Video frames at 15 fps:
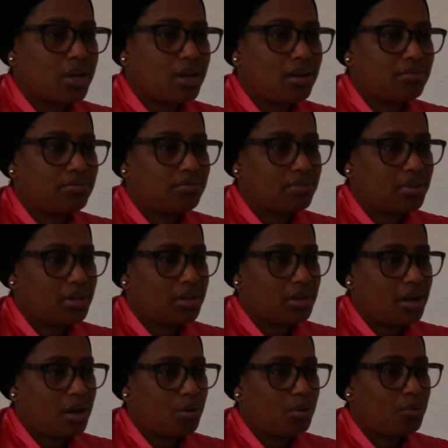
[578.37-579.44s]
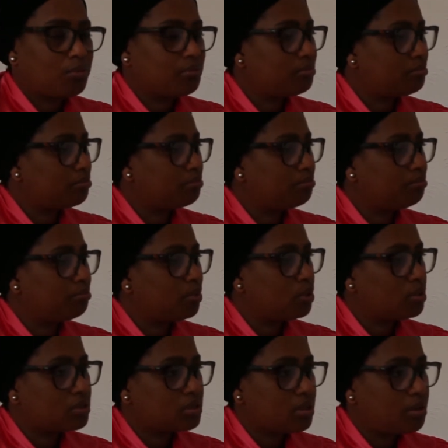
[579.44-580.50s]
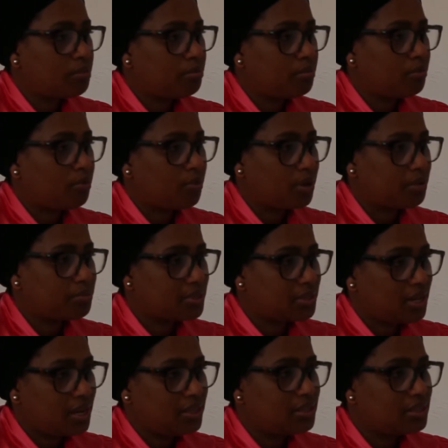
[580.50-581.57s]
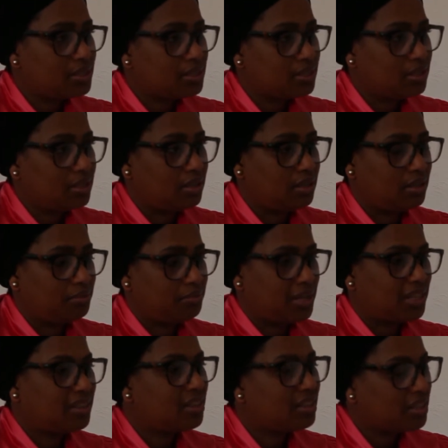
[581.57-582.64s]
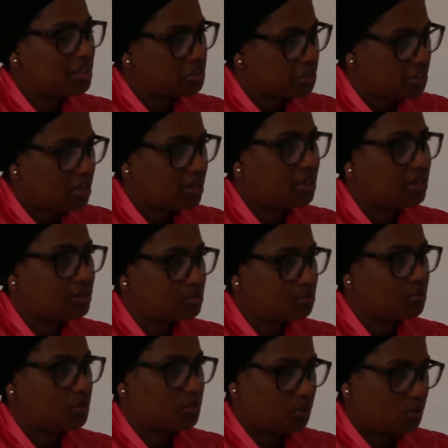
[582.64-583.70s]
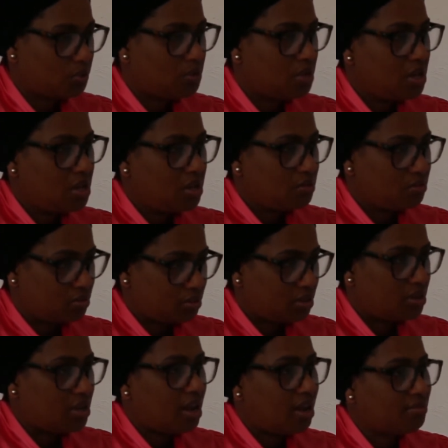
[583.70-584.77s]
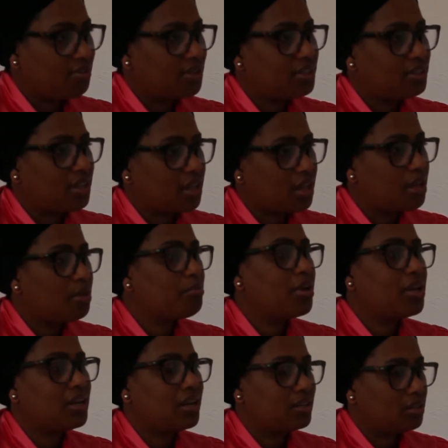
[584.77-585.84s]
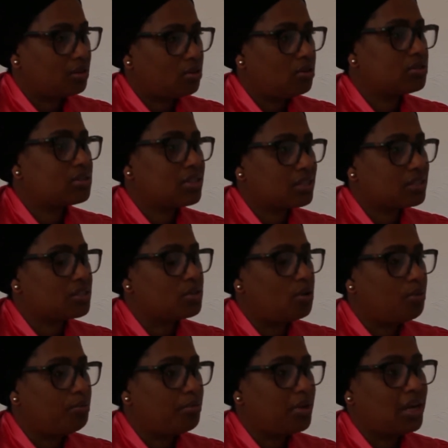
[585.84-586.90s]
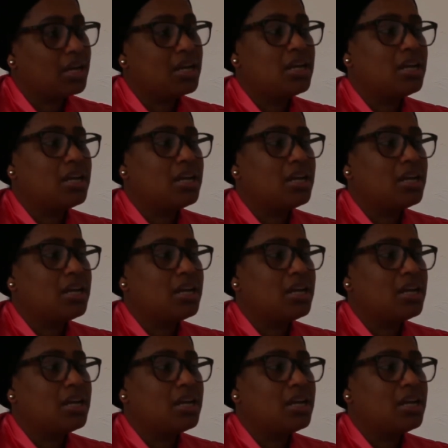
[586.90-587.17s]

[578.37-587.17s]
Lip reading: have our Blossom website. I think I shared that with you. Yes. You still have it, the email and the contact number.